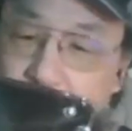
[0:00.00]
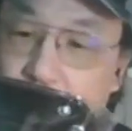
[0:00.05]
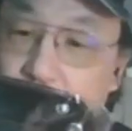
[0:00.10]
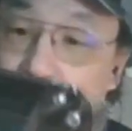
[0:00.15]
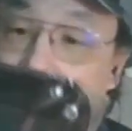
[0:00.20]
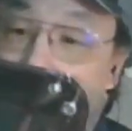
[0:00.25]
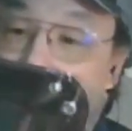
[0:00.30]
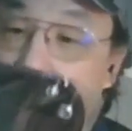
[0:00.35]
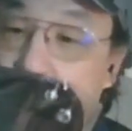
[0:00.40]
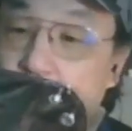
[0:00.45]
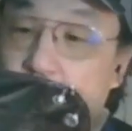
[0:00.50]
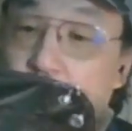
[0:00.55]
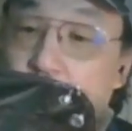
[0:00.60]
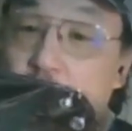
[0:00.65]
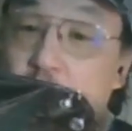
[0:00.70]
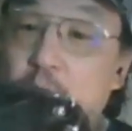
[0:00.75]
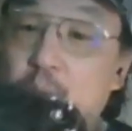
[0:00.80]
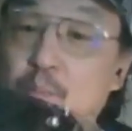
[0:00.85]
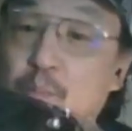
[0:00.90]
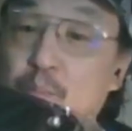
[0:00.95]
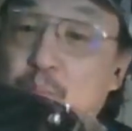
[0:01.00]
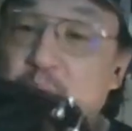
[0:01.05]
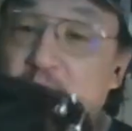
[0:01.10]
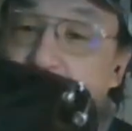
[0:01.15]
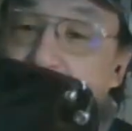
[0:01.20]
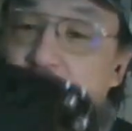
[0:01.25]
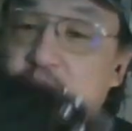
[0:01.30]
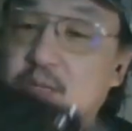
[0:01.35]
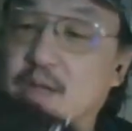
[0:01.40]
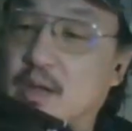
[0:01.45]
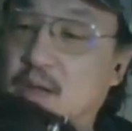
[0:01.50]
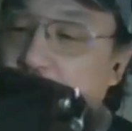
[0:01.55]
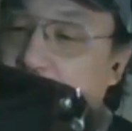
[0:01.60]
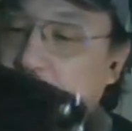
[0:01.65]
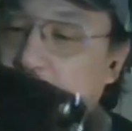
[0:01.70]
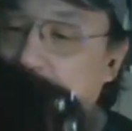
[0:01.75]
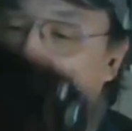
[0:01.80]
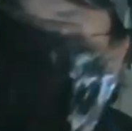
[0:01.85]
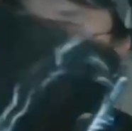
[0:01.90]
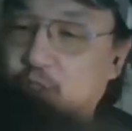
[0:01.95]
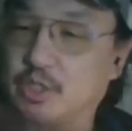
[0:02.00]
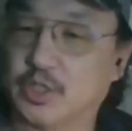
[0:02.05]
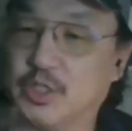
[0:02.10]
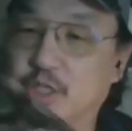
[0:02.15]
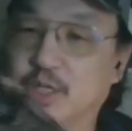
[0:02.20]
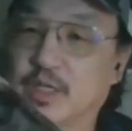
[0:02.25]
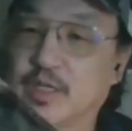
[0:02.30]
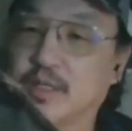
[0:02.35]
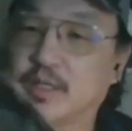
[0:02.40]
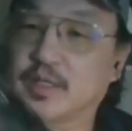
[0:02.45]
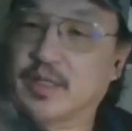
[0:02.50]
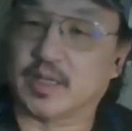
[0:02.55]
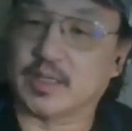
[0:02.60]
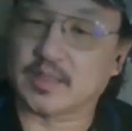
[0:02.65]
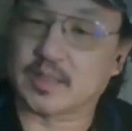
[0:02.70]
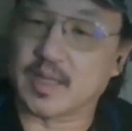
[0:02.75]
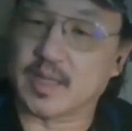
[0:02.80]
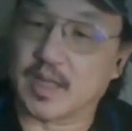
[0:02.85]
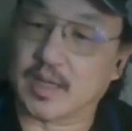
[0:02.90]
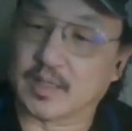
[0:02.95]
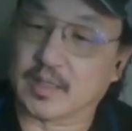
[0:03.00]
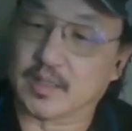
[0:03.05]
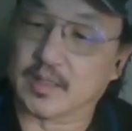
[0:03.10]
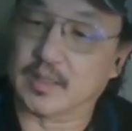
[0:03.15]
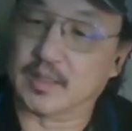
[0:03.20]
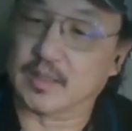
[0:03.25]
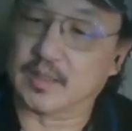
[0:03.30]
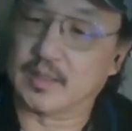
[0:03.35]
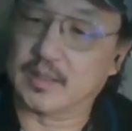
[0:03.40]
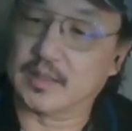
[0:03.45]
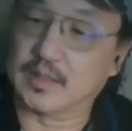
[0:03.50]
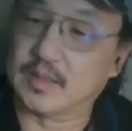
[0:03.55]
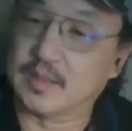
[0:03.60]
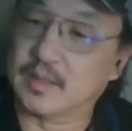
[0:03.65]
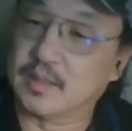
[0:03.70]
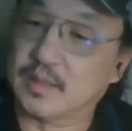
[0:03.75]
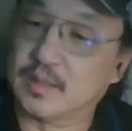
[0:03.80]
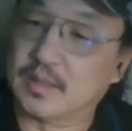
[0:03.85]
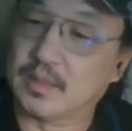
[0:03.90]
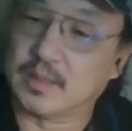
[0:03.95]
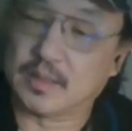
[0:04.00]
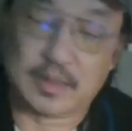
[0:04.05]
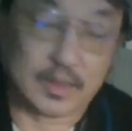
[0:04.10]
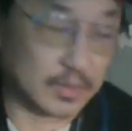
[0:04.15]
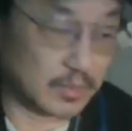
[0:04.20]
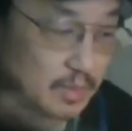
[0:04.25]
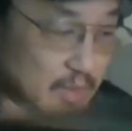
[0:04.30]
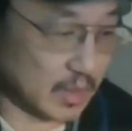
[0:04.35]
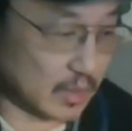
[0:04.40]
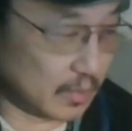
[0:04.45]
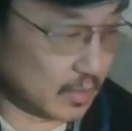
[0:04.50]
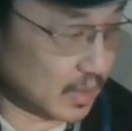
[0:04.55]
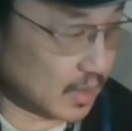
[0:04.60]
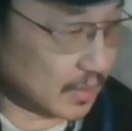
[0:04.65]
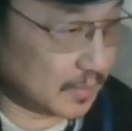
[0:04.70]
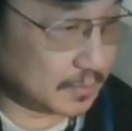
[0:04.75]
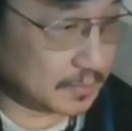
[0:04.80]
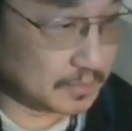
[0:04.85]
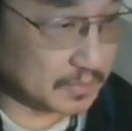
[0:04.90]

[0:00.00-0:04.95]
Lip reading: and it's bent all to shit. That's not good. But oh well.